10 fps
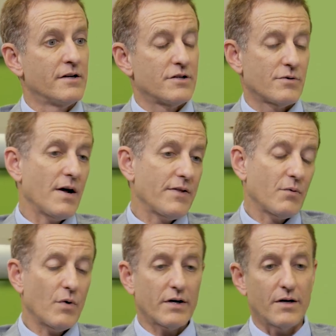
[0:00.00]
So I think
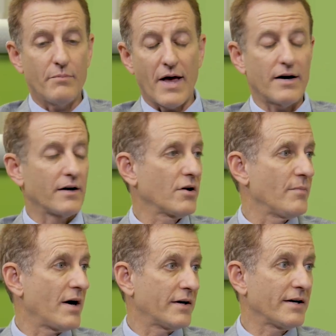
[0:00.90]
one can bet on
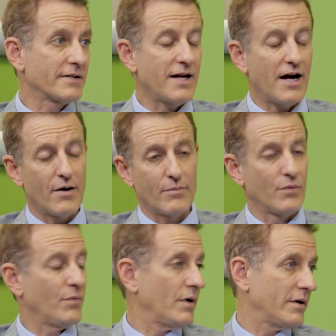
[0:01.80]
commodities now, but
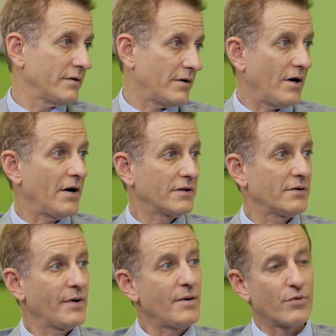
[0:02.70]
one ought to
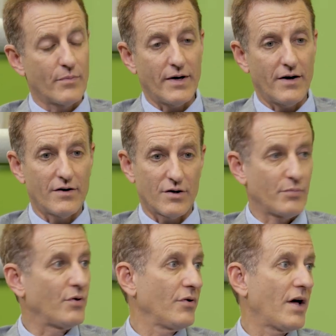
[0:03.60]
be prepared to
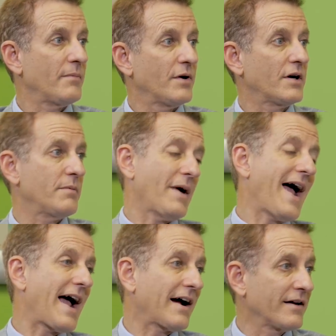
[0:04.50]
pull that money
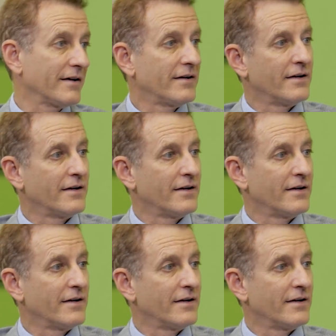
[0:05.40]
back